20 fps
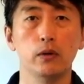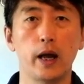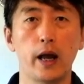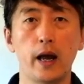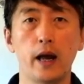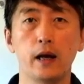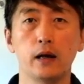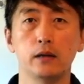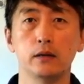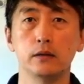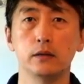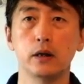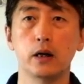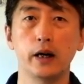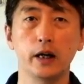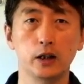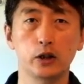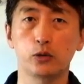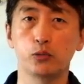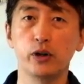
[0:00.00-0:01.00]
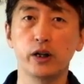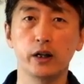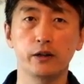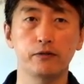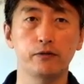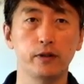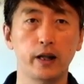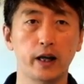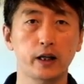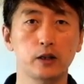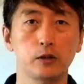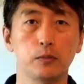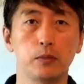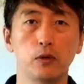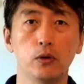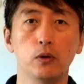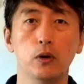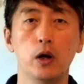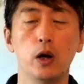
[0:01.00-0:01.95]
and it's really flexible.